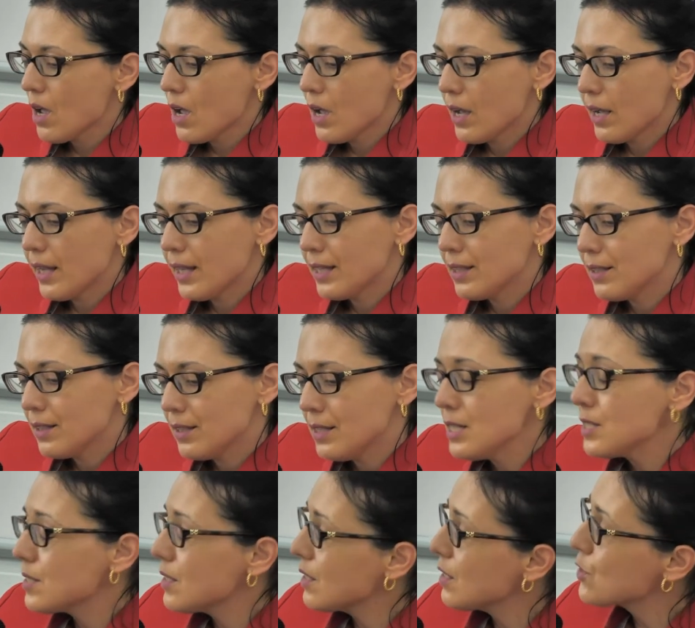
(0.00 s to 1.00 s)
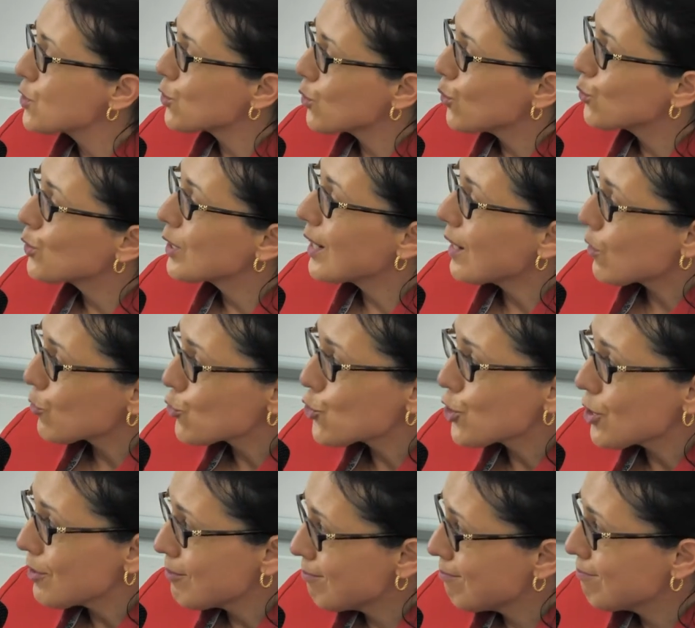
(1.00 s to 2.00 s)
And this thing is called
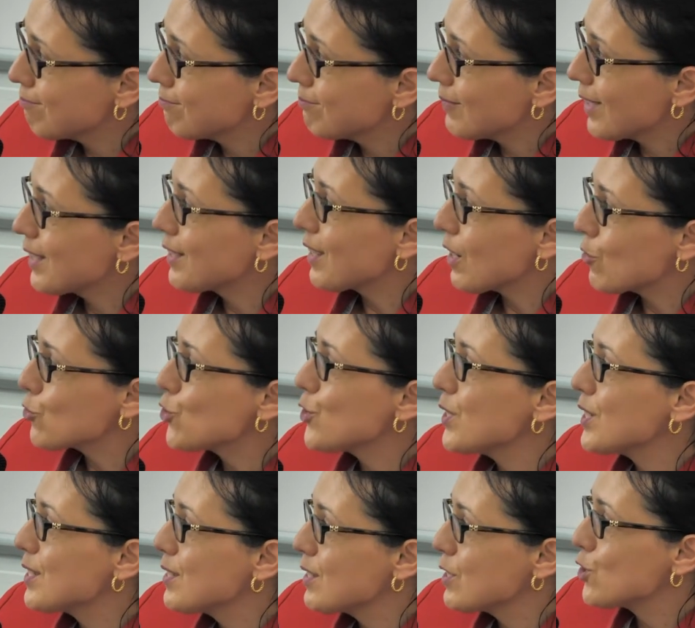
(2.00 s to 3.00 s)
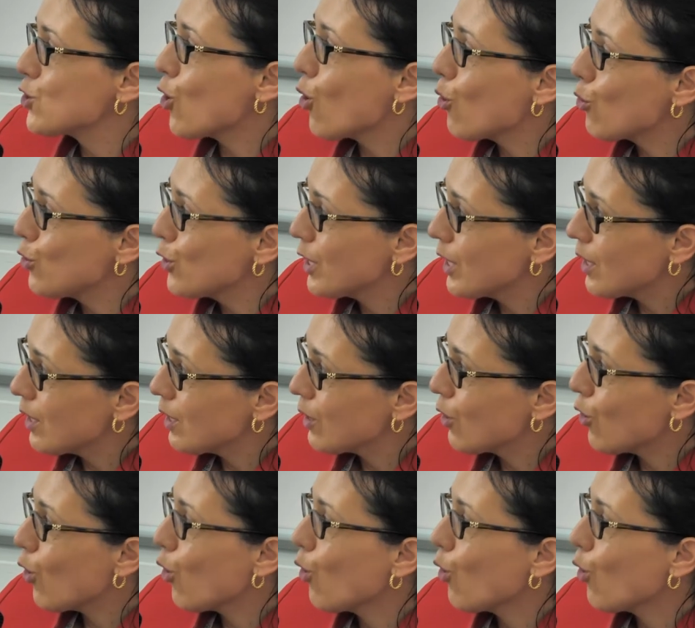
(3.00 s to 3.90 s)
culture, and culture exists only